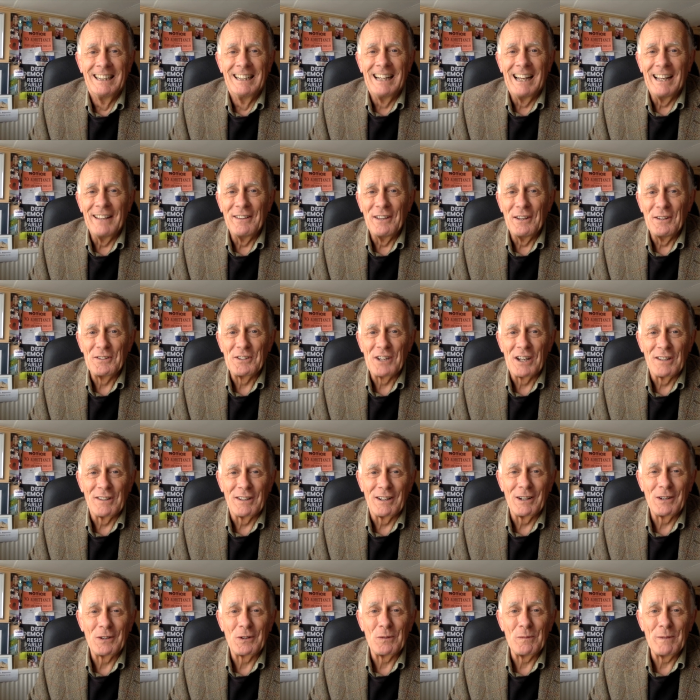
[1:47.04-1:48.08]
And those are the
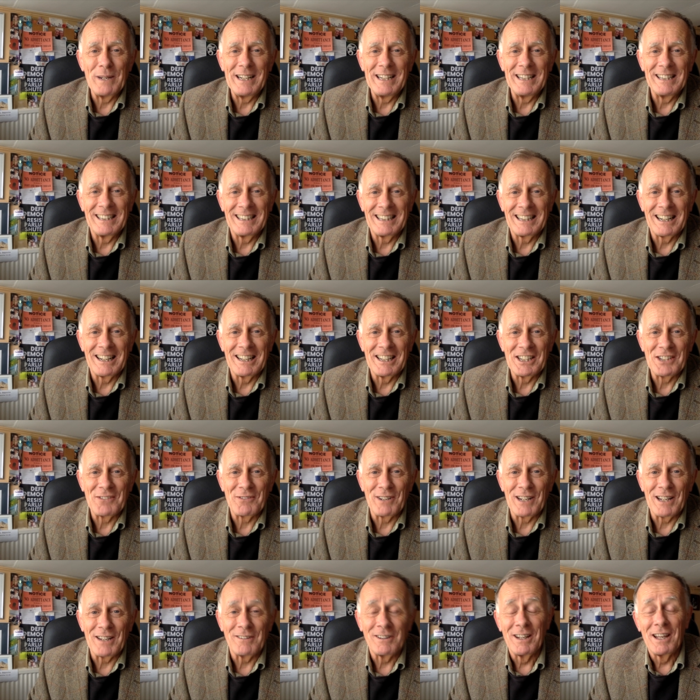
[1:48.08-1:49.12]
local media headlines for
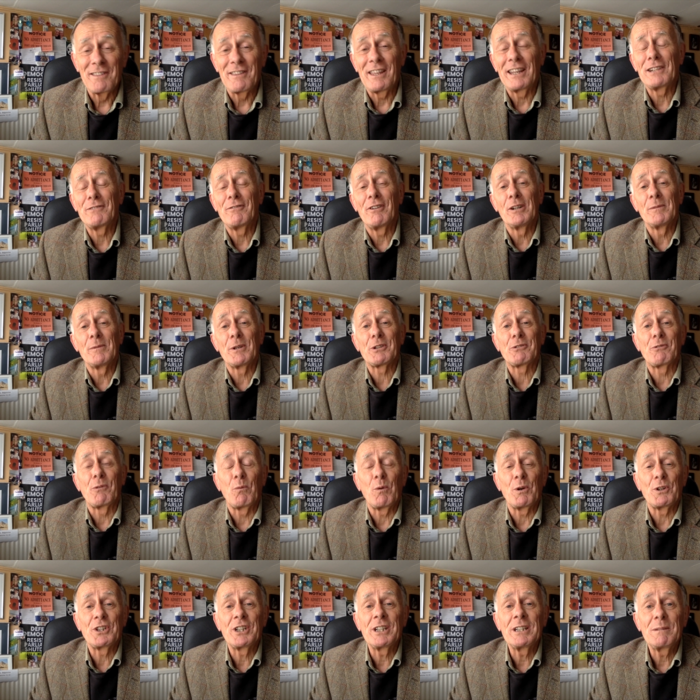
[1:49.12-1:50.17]
now. Thank you very much for
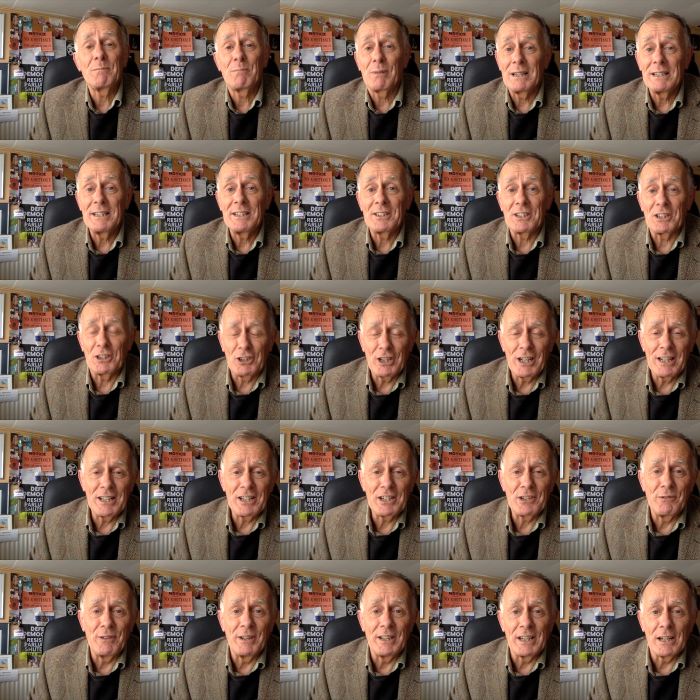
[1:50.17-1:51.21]
watching. Please share this
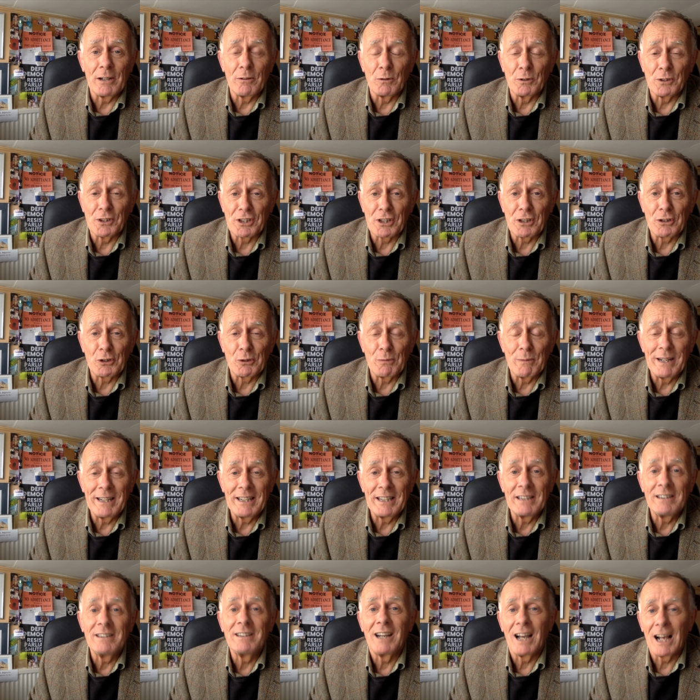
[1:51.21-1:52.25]
video on social
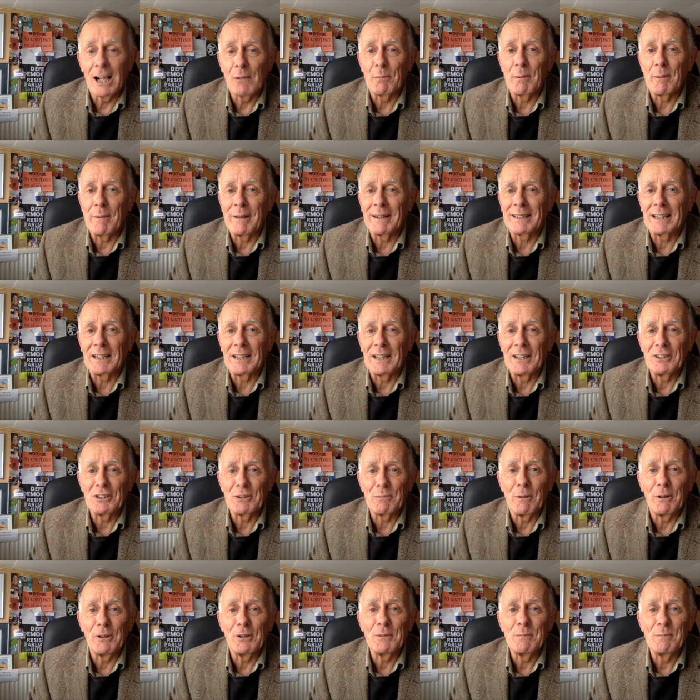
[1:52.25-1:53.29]
media. I'll be back again
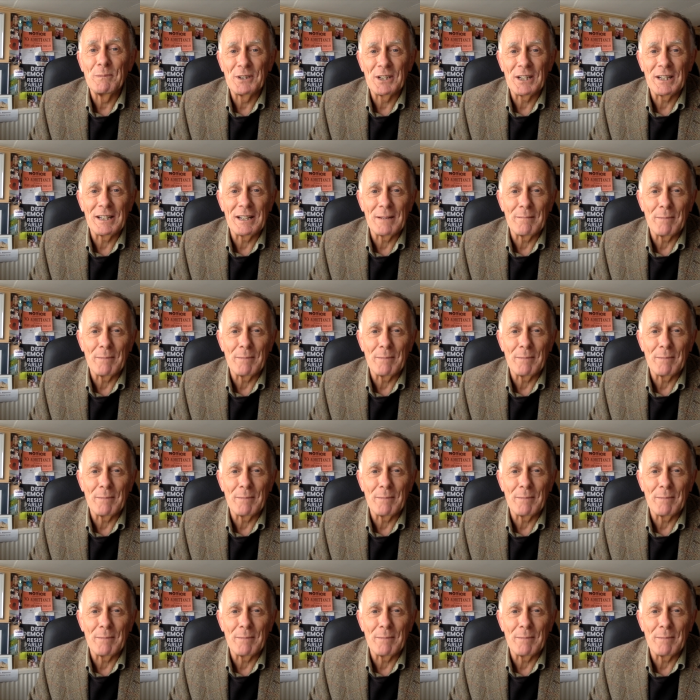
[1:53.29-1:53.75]
tomorrow. See you then.